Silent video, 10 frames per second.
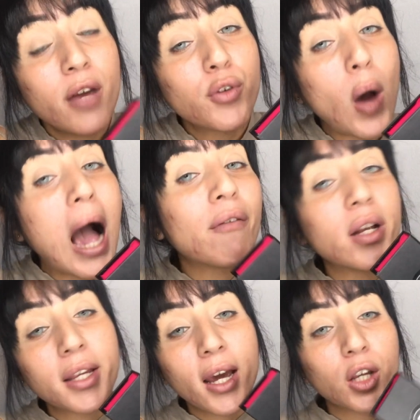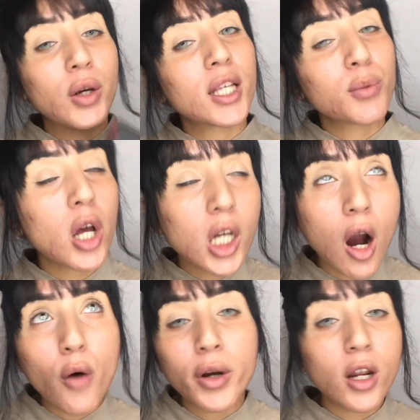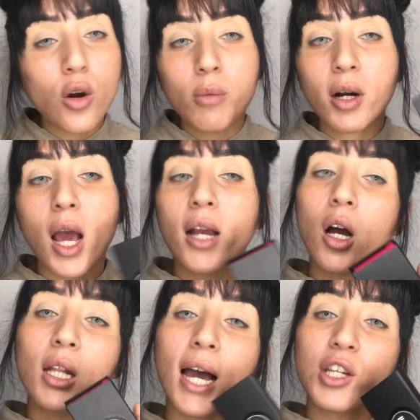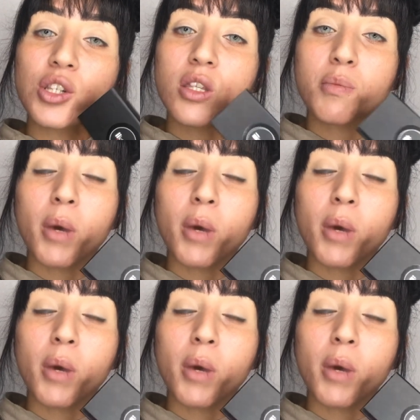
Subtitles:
If you haven't yet, you guys probably already know about Icon lashes,